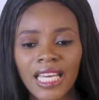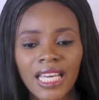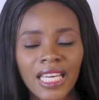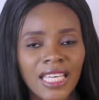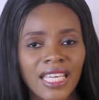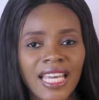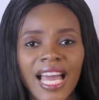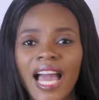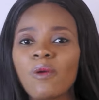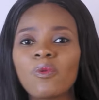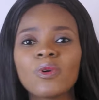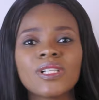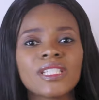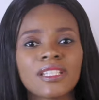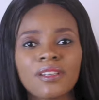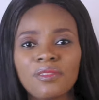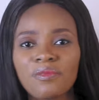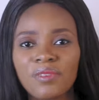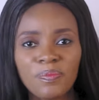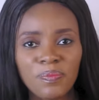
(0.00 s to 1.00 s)
hey, I
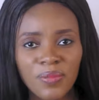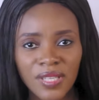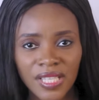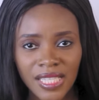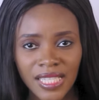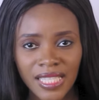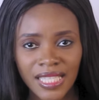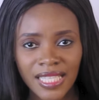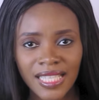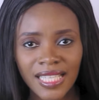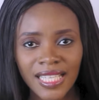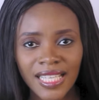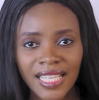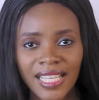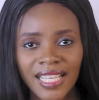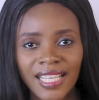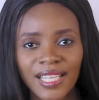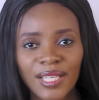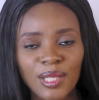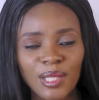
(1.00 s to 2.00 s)
want a repeat,
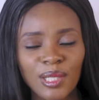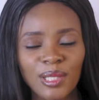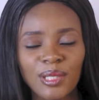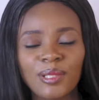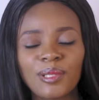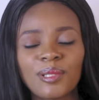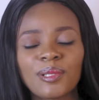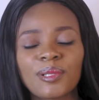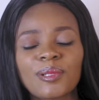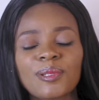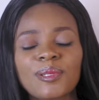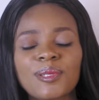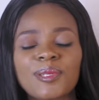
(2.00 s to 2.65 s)
you know?